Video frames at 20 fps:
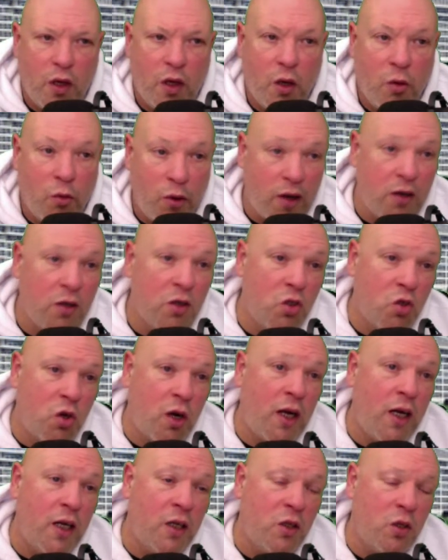
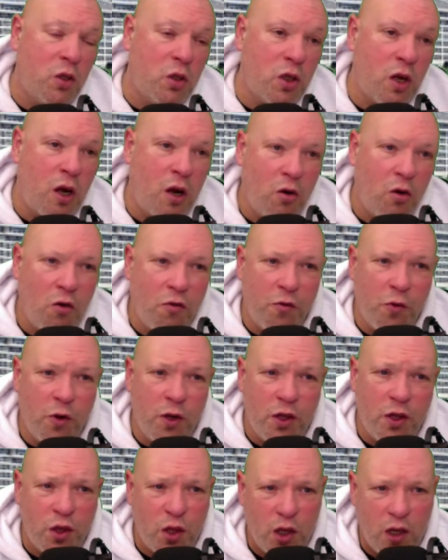Australia to start off
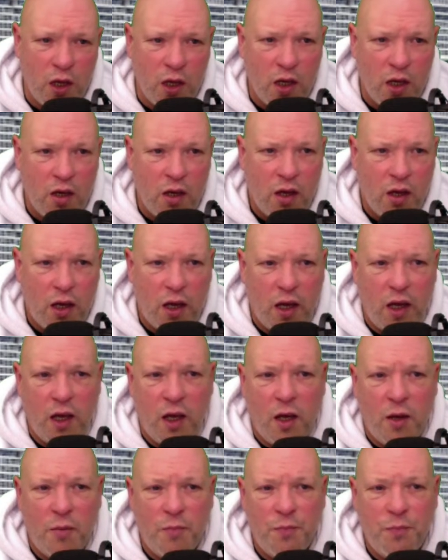with.
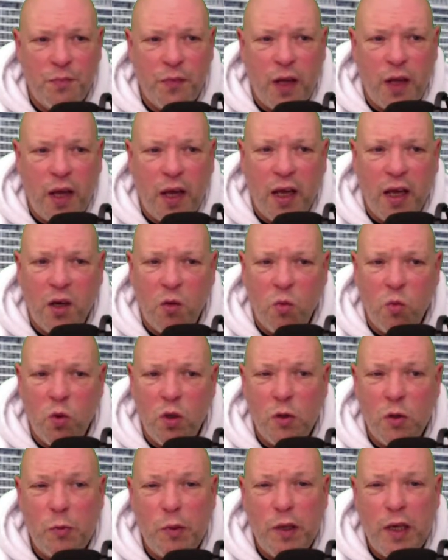And
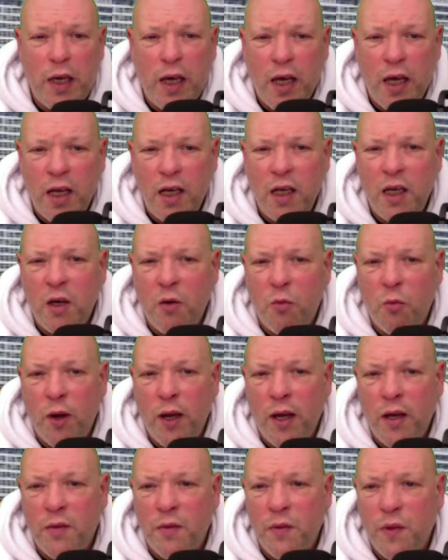we'll be heading
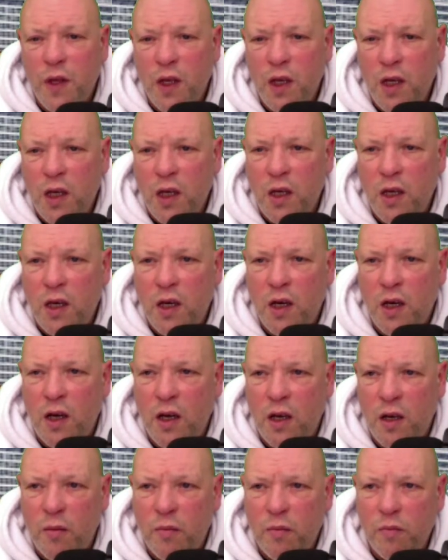around
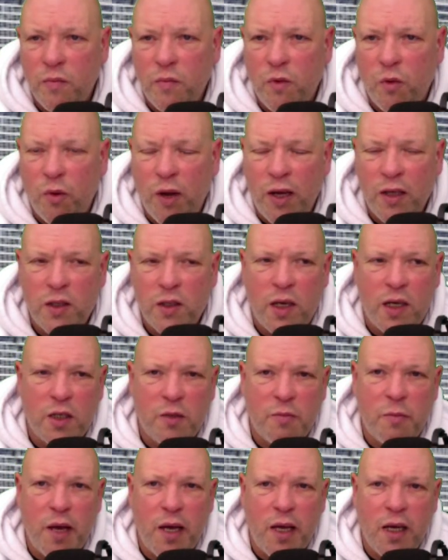around
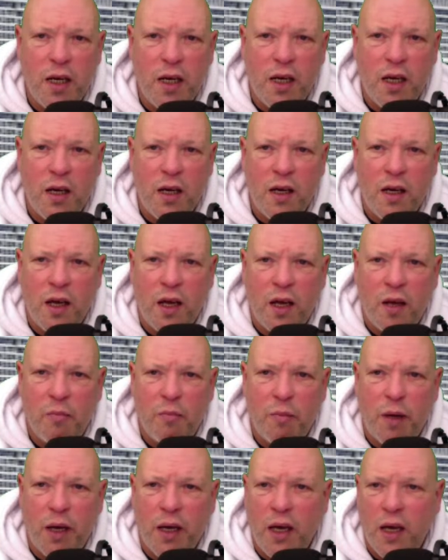Tasmania and
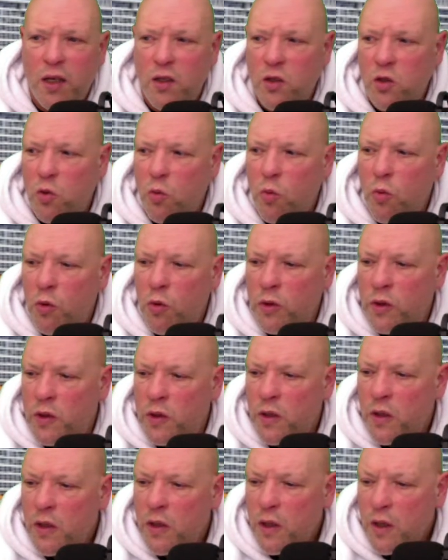back out
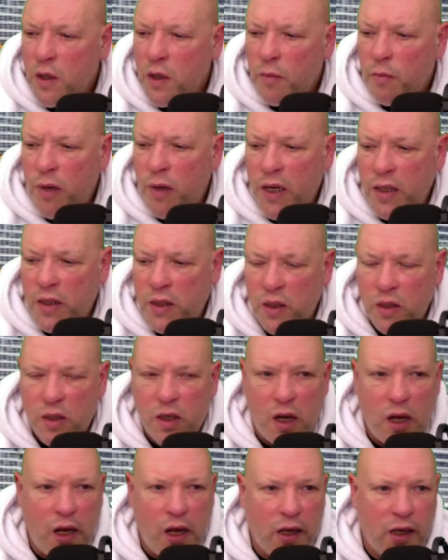towards places
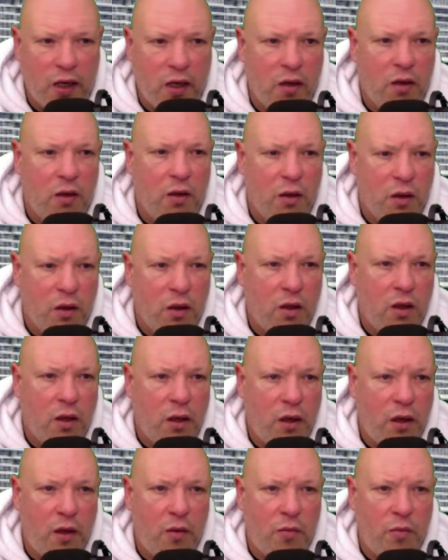like
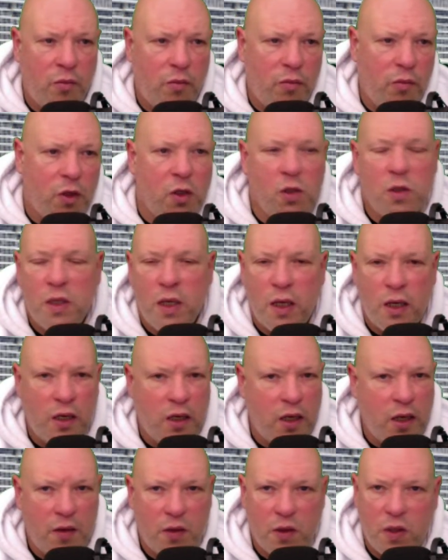New
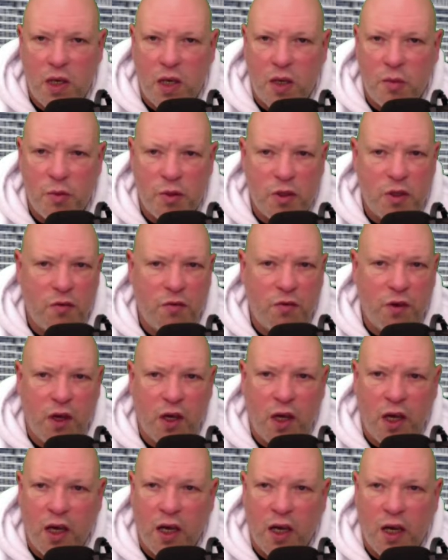Zealand and the South
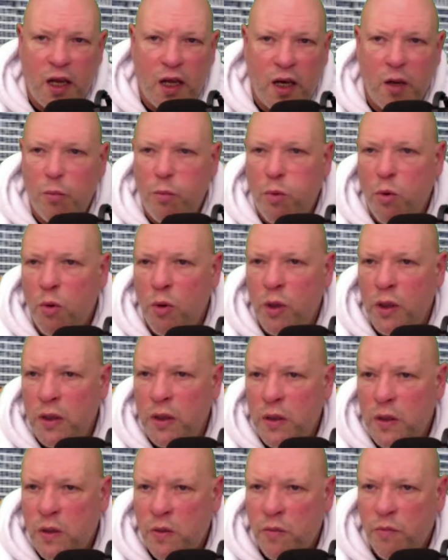Pacific at later
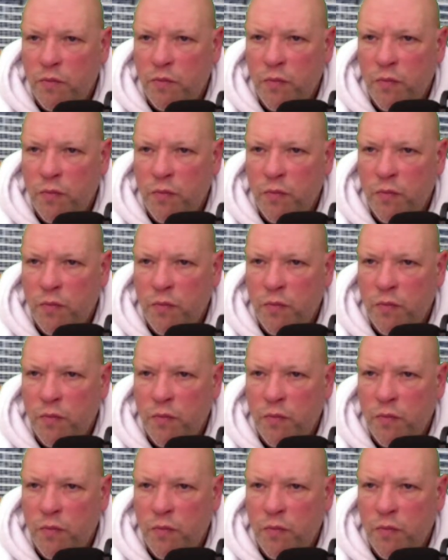points.